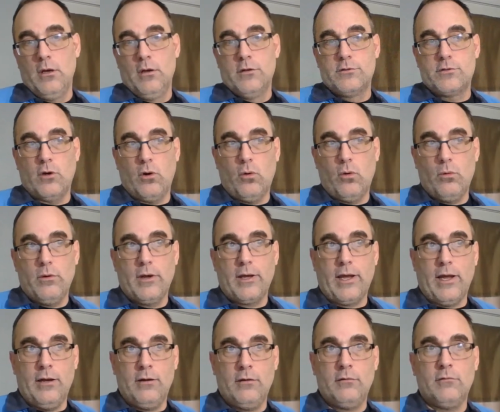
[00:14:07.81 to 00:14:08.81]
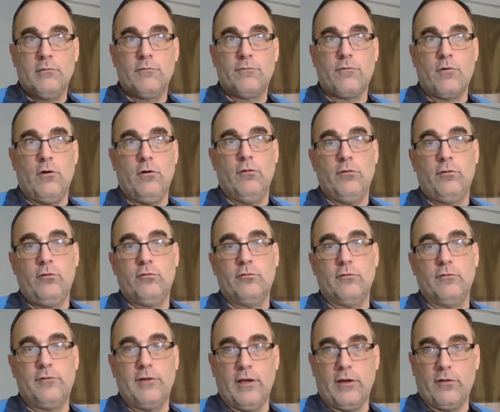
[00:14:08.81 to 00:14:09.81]
So again, for all those that
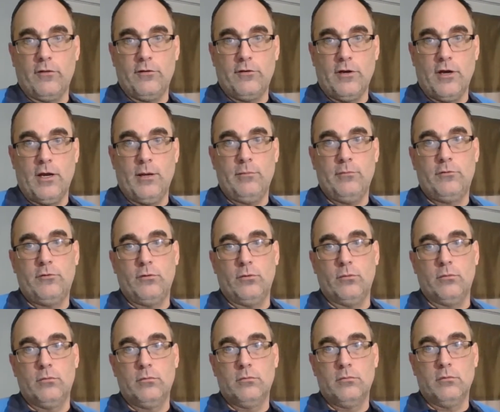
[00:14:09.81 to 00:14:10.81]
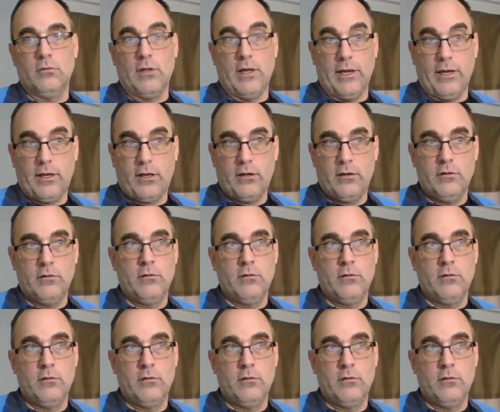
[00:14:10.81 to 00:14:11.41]
have taken the time to like,